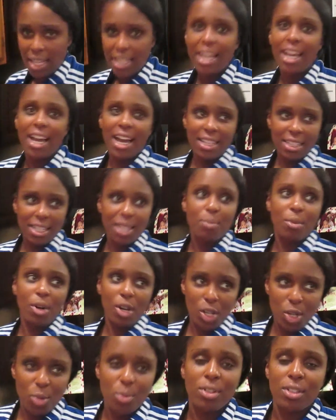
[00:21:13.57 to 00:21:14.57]
Like, yeah, I like
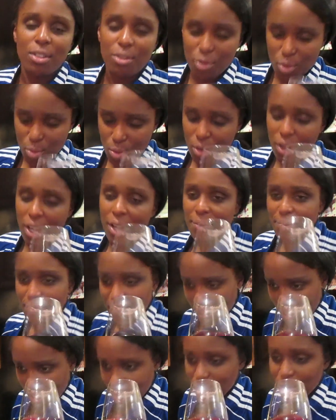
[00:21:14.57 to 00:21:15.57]
Mark Cuban and the Fubu guy.
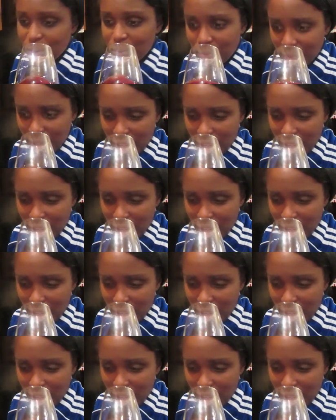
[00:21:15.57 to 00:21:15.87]
Yeah, I do.